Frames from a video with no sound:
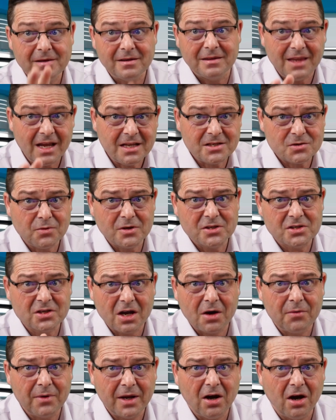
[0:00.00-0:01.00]
That's what's
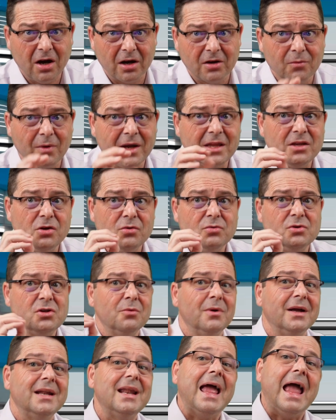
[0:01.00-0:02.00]
going on when you
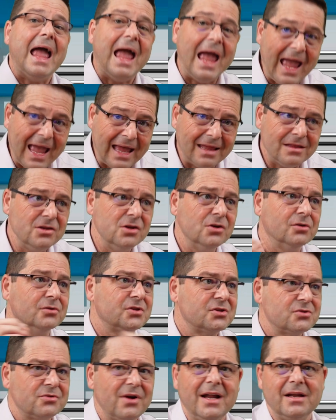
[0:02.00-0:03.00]
do an annual
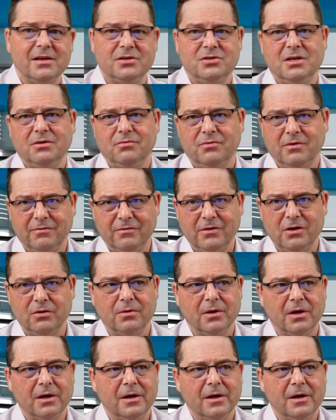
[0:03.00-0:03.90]
strategy review.